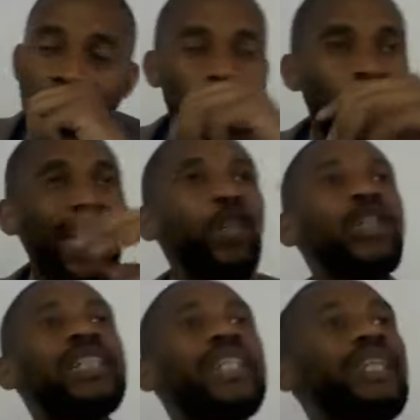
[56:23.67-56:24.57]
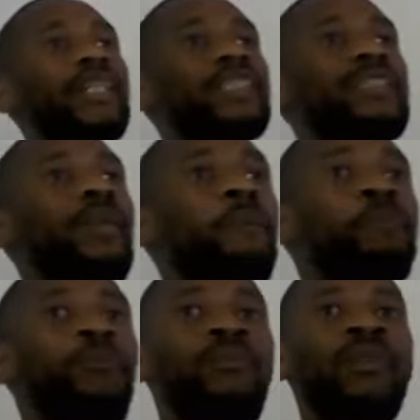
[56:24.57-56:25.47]
So can you see that
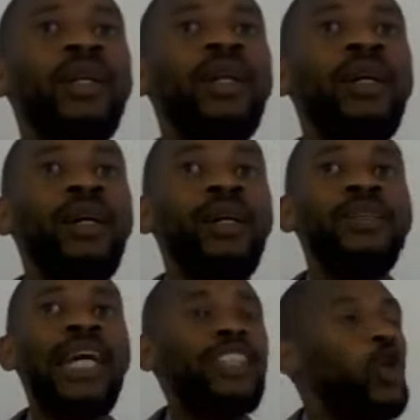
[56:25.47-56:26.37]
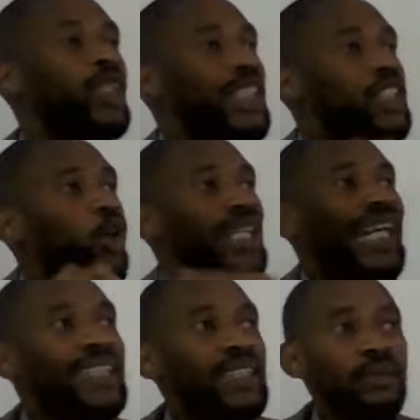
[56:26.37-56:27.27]
there's no
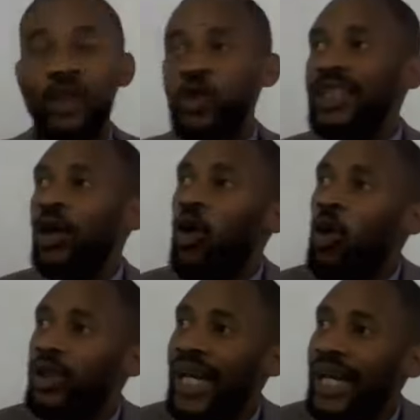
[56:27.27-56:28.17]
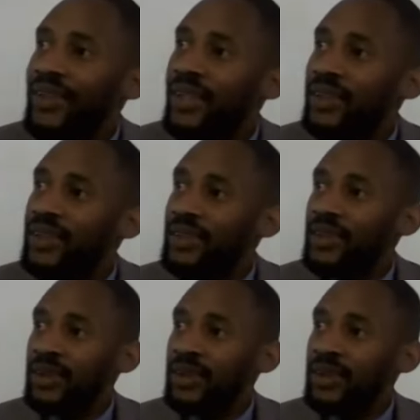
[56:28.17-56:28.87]
disconnect between the old and the